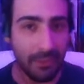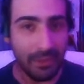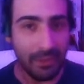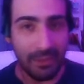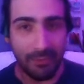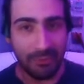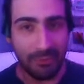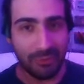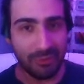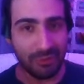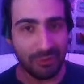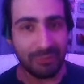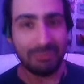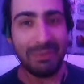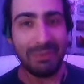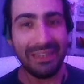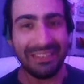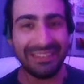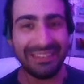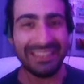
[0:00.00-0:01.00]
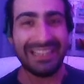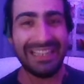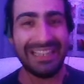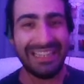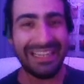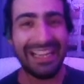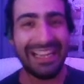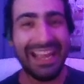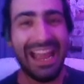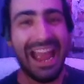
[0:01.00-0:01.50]
which is
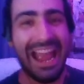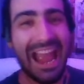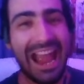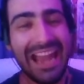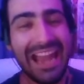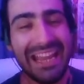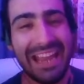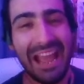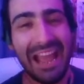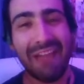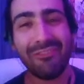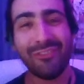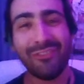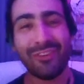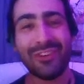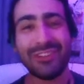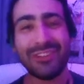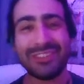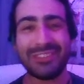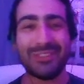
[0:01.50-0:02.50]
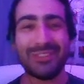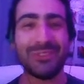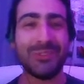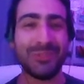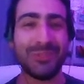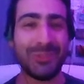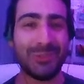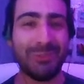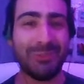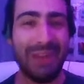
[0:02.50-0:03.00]
basically any effort
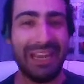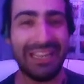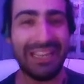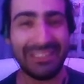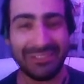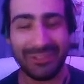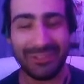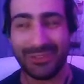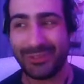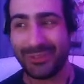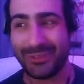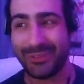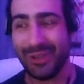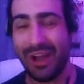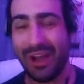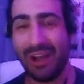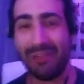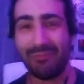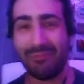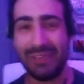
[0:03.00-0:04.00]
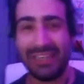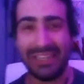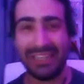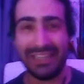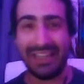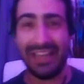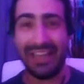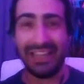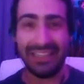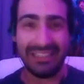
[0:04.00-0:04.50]
you made to make it
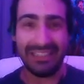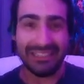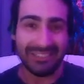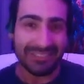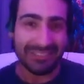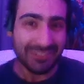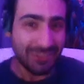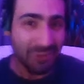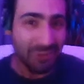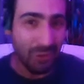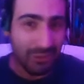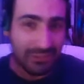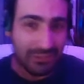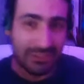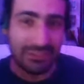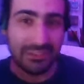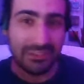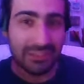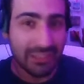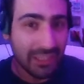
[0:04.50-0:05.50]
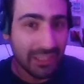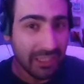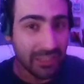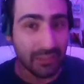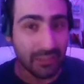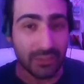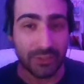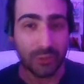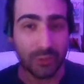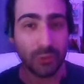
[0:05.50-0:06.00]
like not
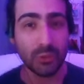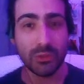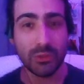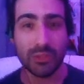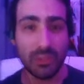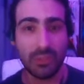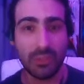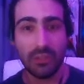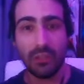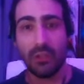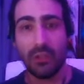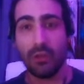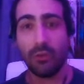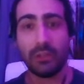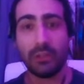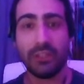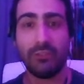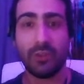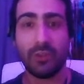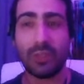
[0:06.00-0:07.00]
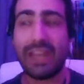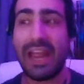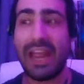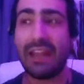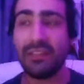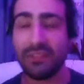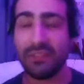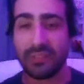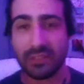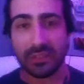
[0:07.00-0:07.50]
kill you or give you
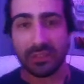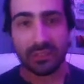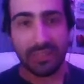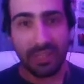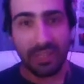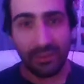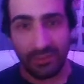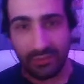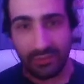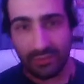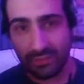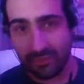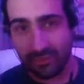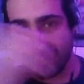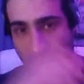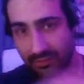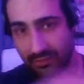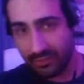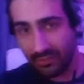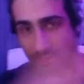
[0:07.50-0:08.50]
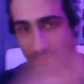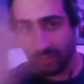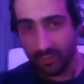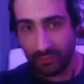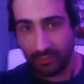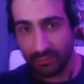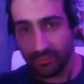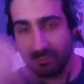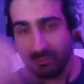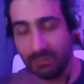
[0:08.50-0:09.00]
cancer. Now it's
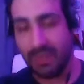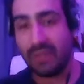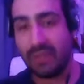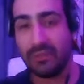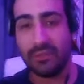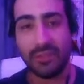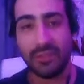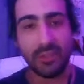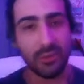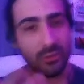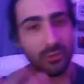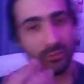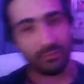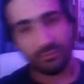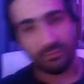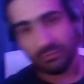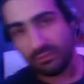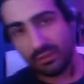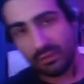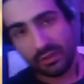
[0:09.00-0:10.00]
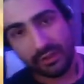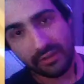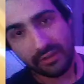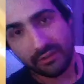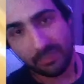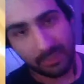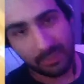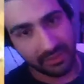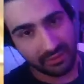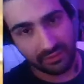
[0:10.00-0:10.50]
so, but it's
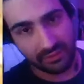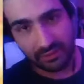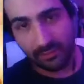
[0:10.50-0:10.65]
pizza.